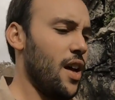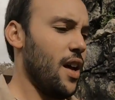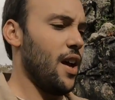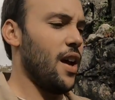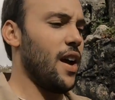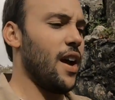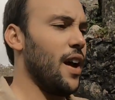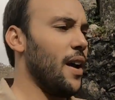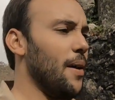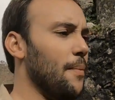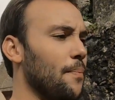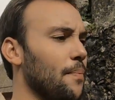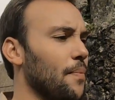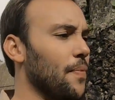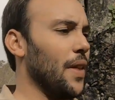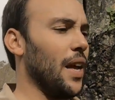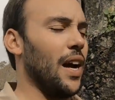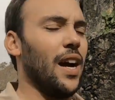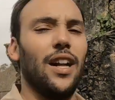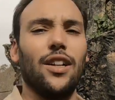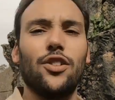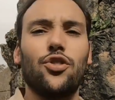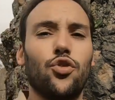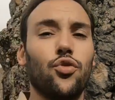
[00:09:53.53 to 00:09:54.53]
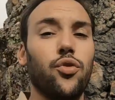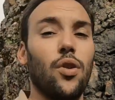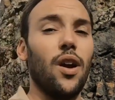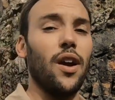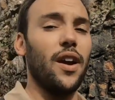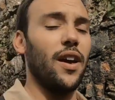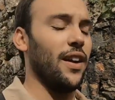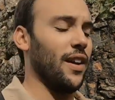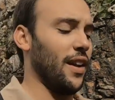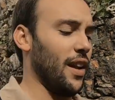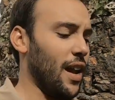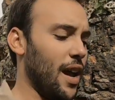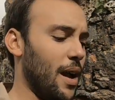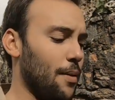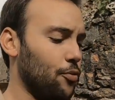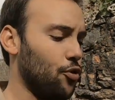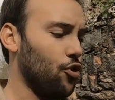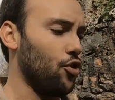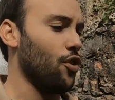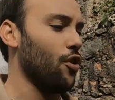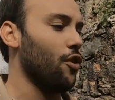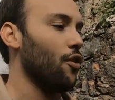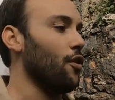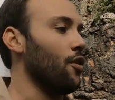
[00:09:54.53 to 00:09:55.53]
I'll try and
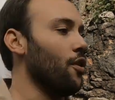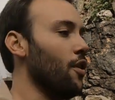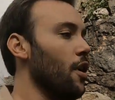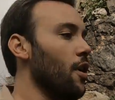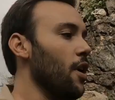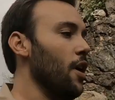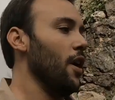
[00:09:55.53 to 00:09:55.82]
capture